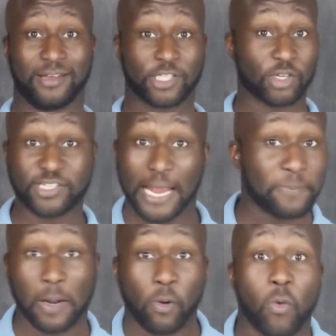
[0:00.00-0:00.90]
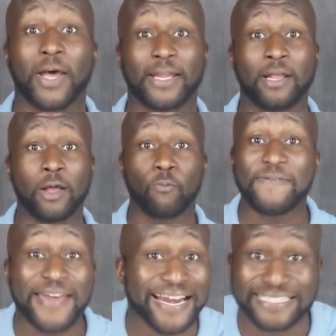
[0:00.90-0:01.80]
So, step number one,
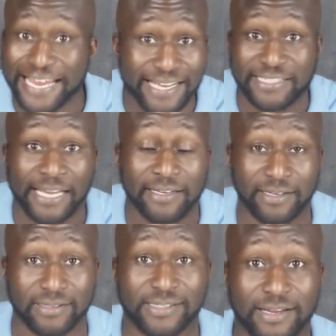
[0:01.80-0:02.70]
we've got to take attendance.